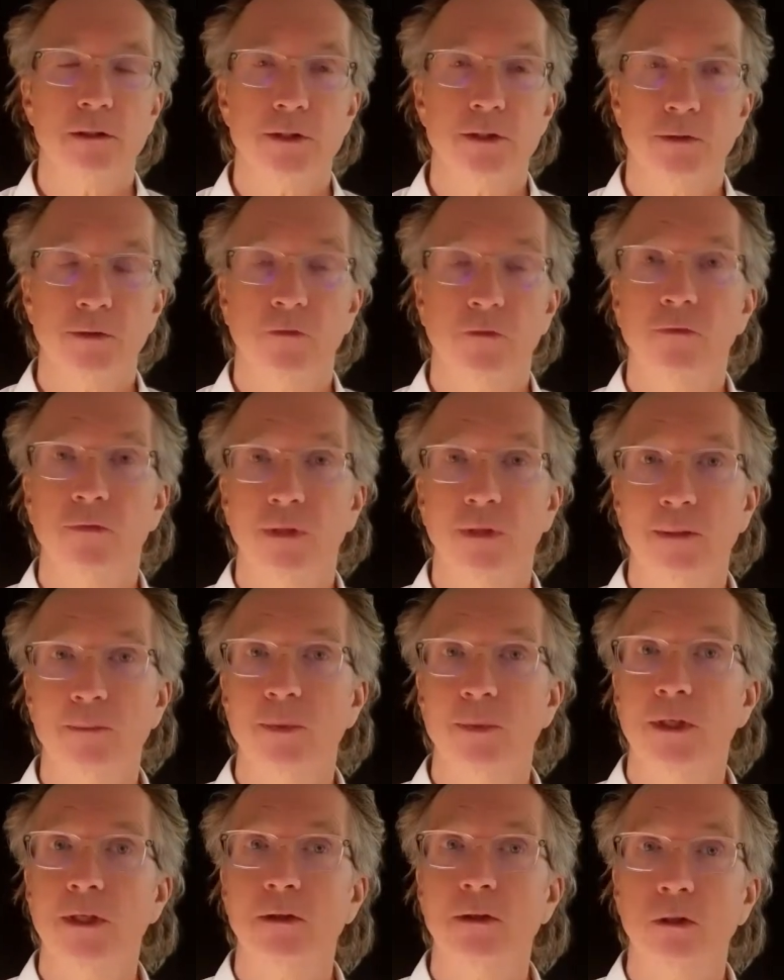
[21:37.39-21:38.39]
She was feeling
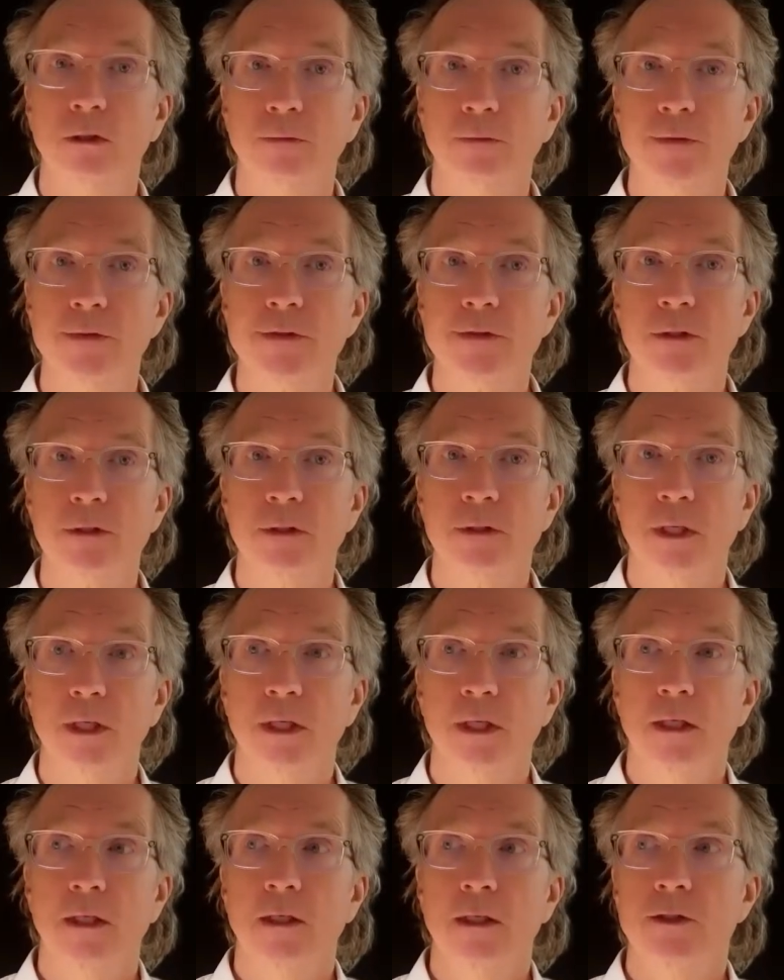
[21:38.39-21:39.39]
pretty nervous. And
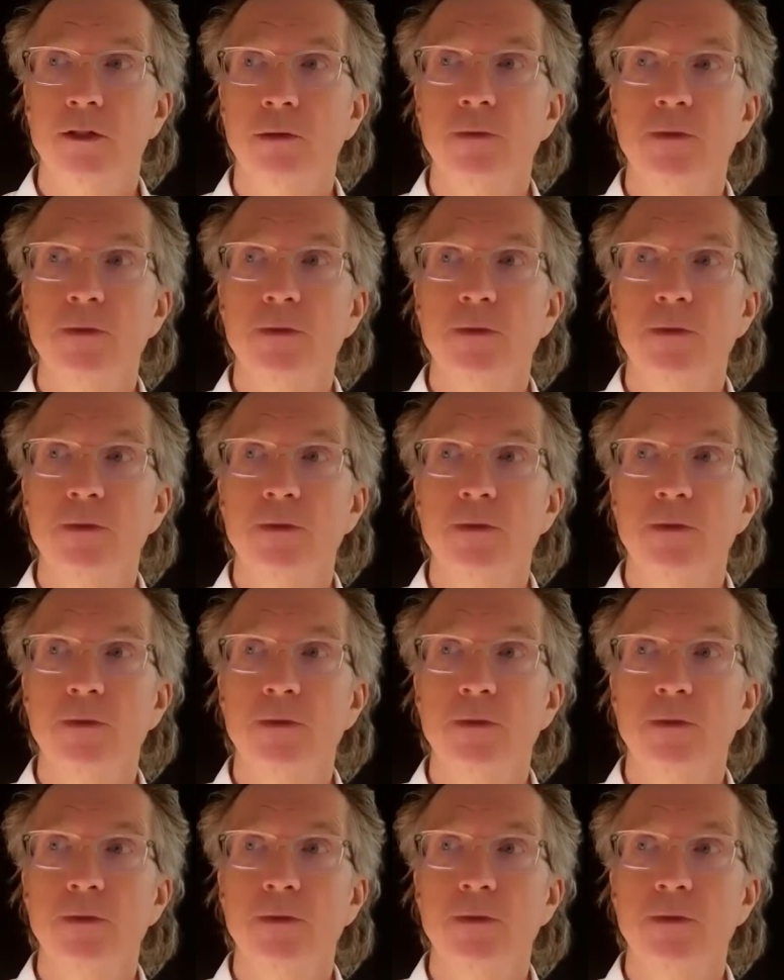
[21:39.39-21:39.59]
she